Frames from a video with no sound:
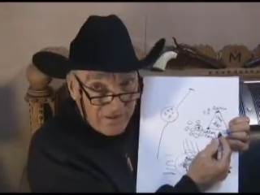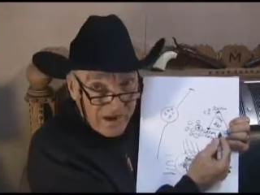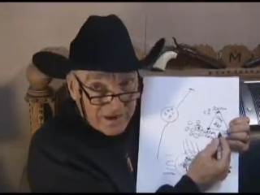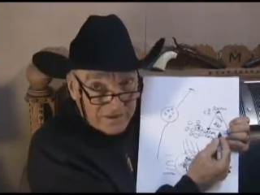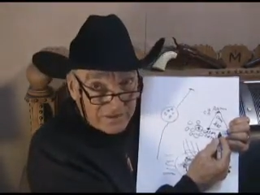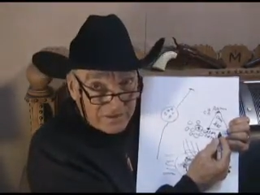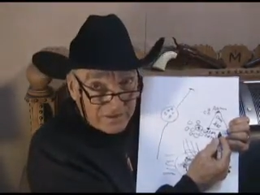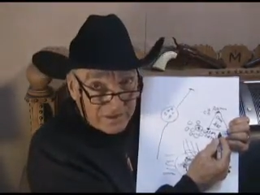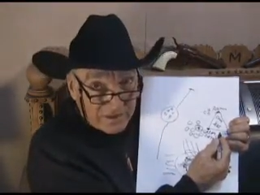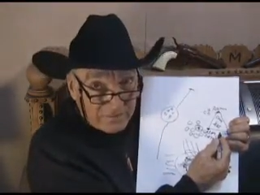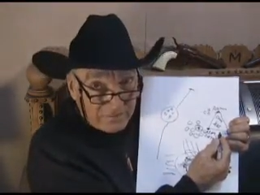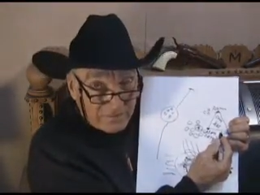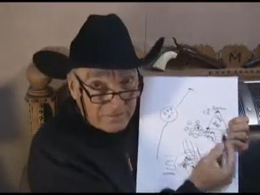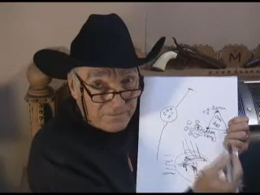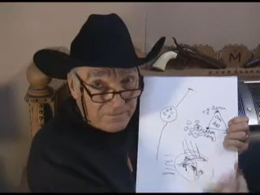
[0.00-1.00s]
factor in
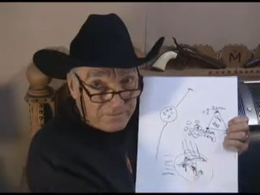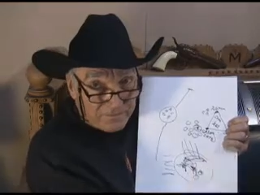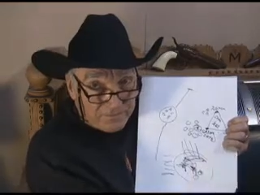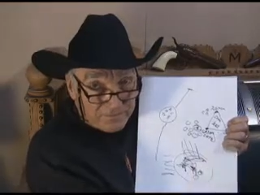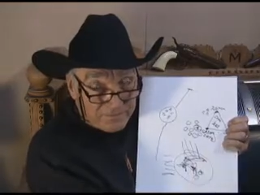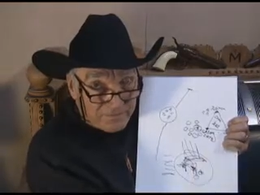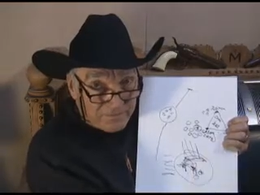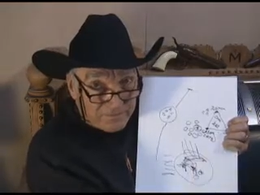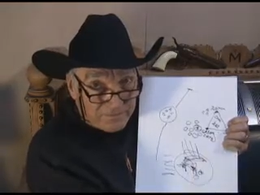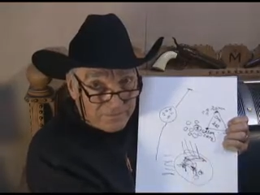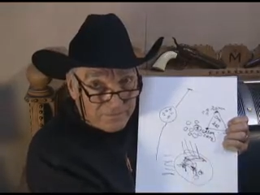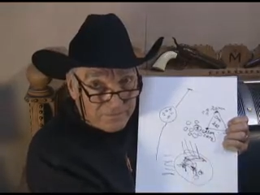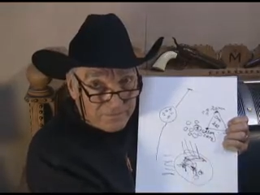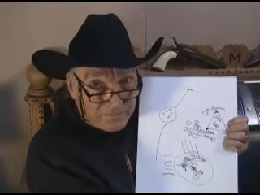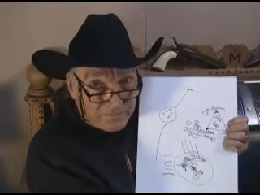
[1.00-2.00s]
them.
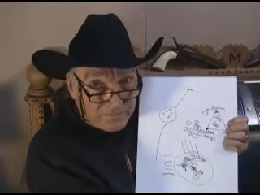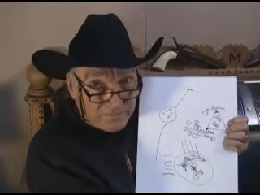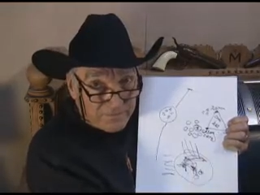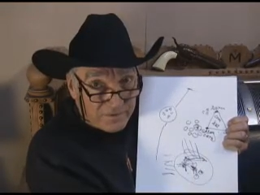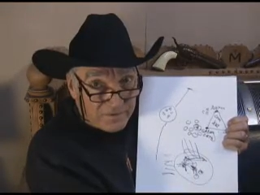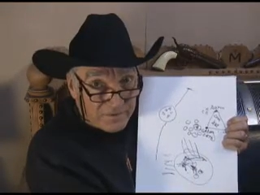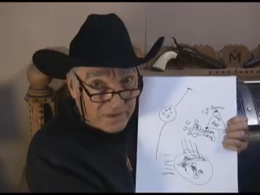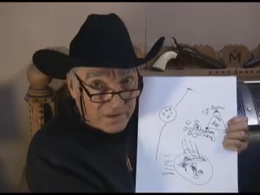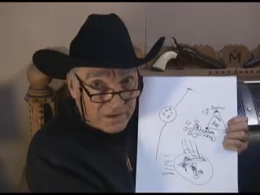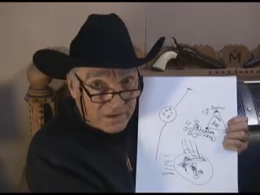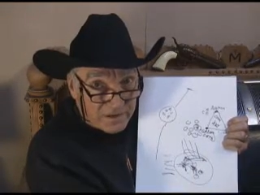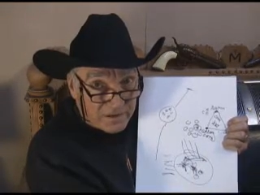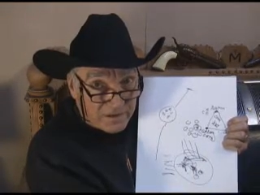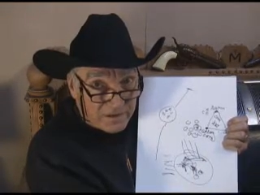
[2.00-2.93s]
You see?